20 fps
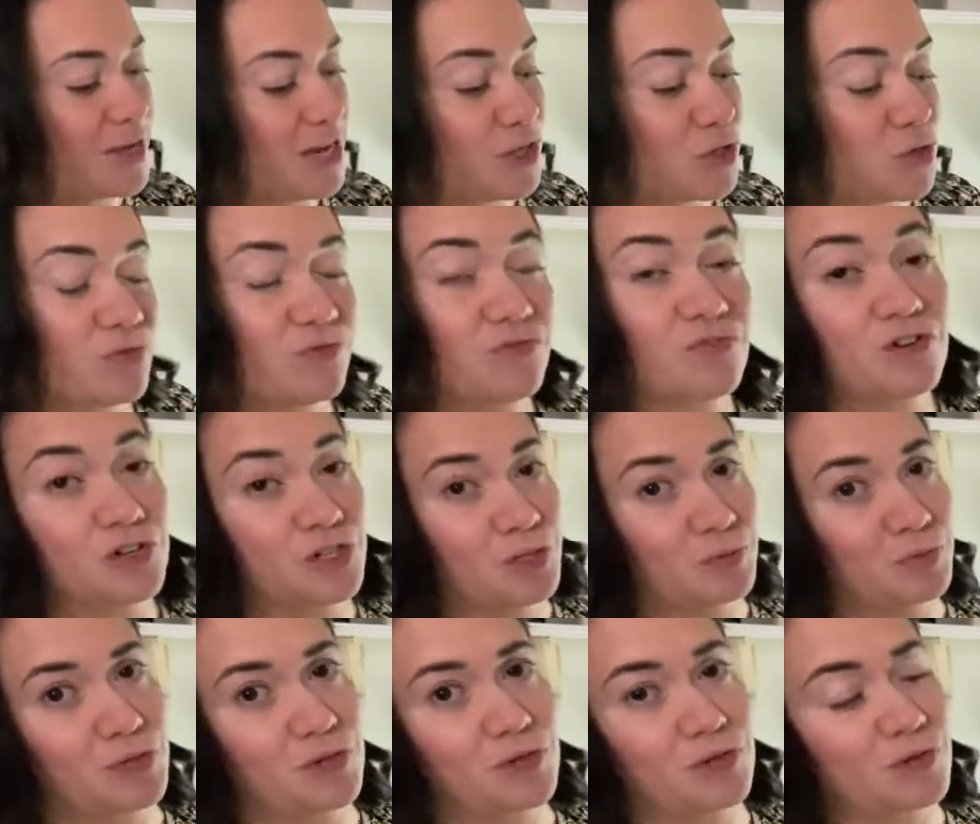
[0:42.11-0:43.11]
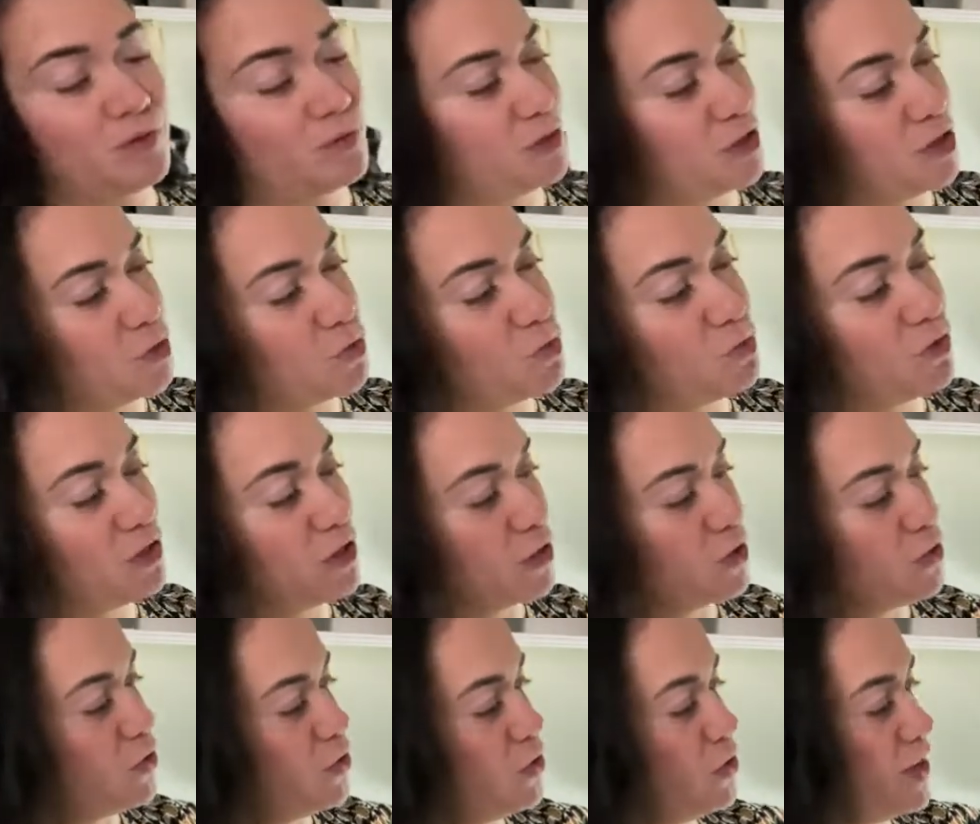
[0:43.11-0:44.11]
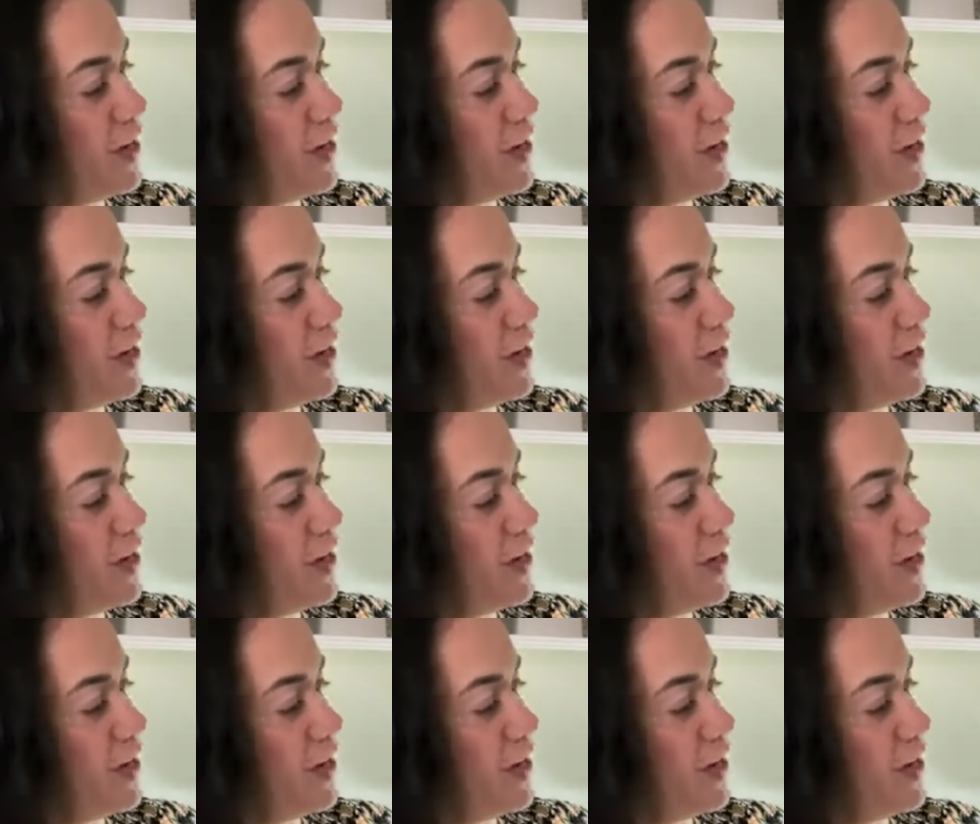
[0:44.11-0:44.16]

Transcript: It's reversible, which is really cool.